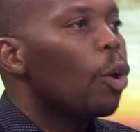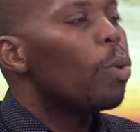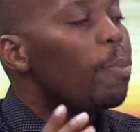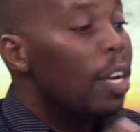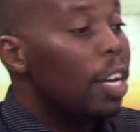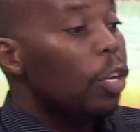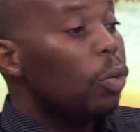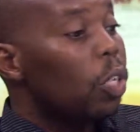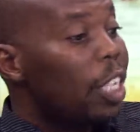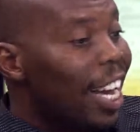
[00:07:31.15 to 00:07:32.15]
we're beginning
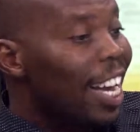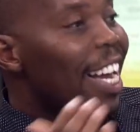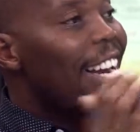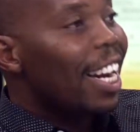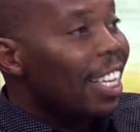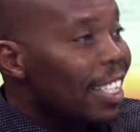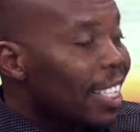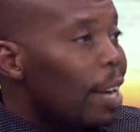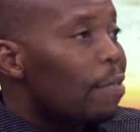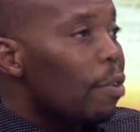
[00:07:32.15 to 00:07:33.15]
to say, let us start